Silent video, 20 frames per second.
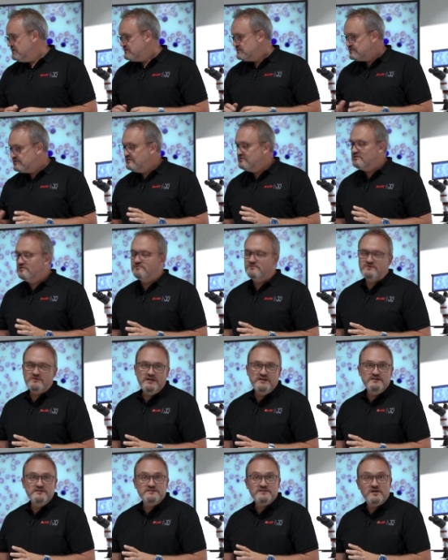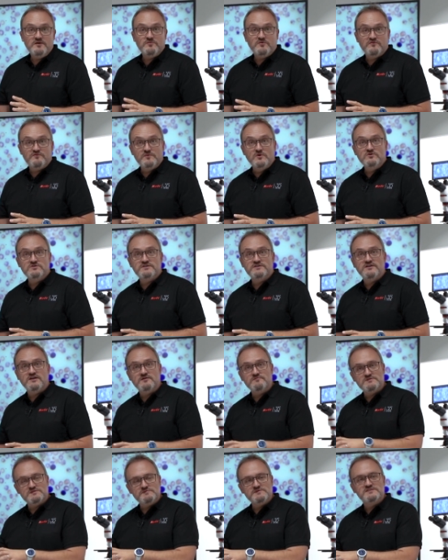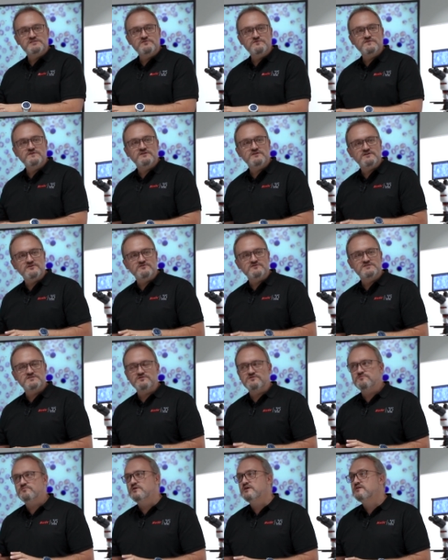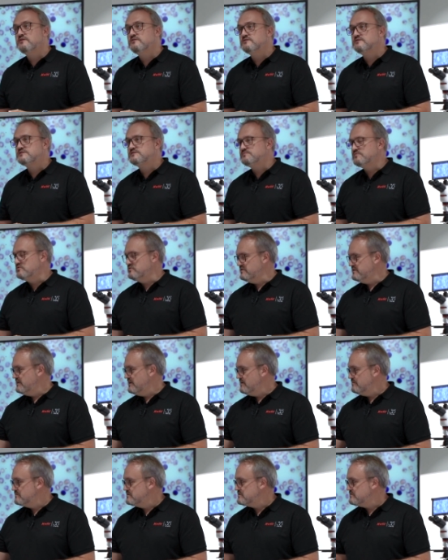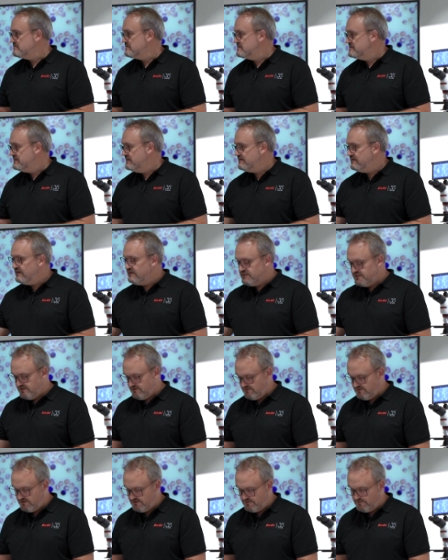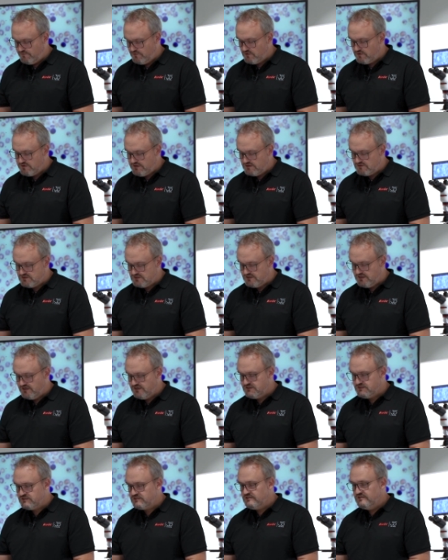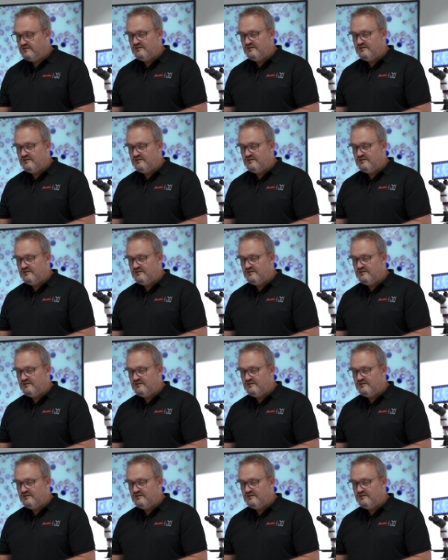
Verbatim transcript: So the, any type of Moticam, specifically also the wireless Moticams or the 1080 or uh, the 4000X